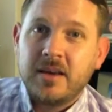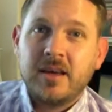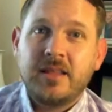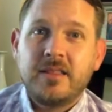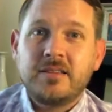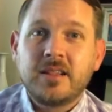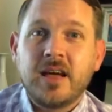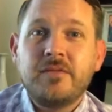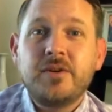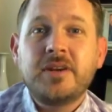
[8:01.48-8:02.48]
and then to
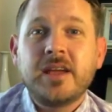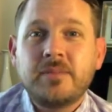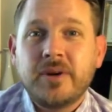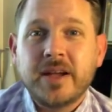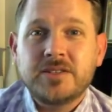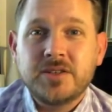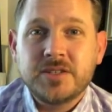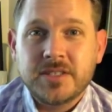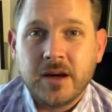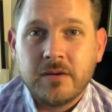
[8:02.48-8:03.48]
love your neighbor as
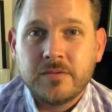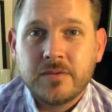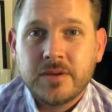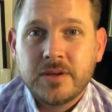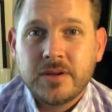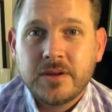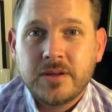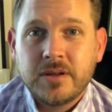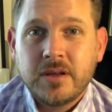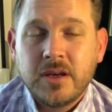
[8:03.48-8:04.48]
yourself.
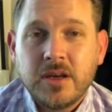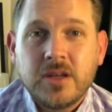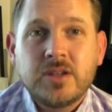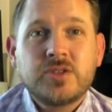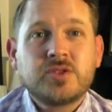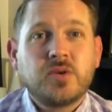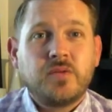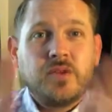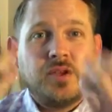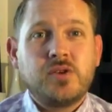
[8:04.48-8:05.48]
So if
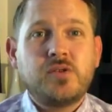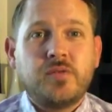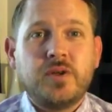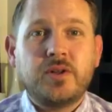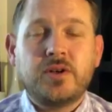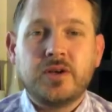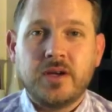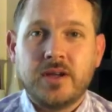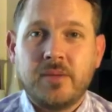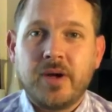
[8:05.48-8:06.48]
you feel
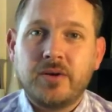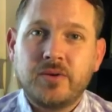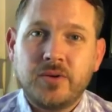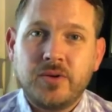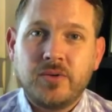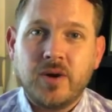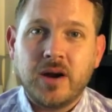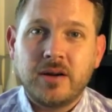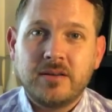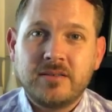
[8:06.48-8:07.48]
good about who you
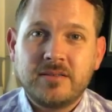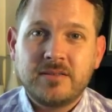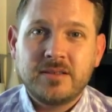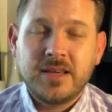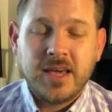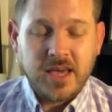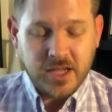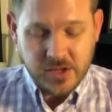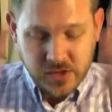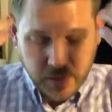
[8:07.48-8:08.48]
are
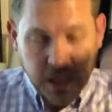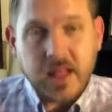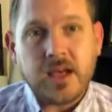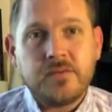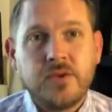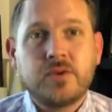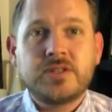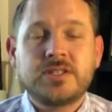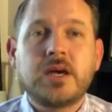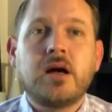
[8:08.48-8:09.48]
and you love
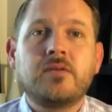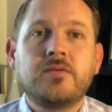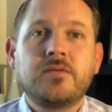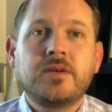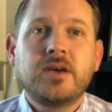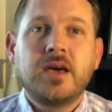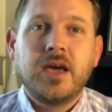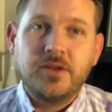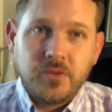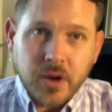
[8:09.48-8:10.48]
yourself
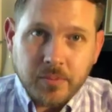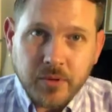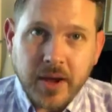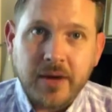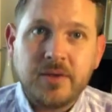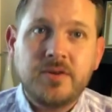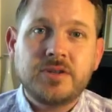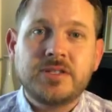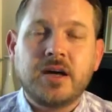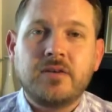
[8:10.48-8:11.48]
and you are proud of
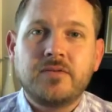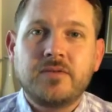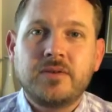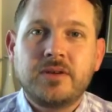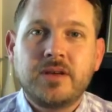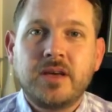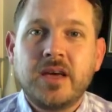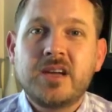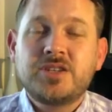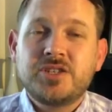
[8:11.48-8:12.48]
yourself,
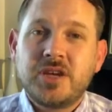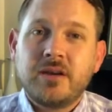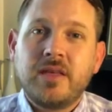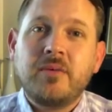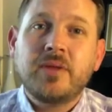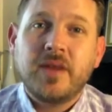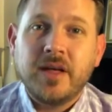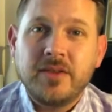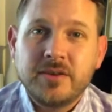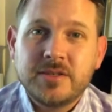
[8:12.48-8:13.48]
share that with
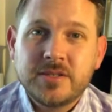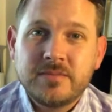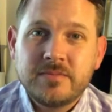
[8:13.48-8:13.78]
others.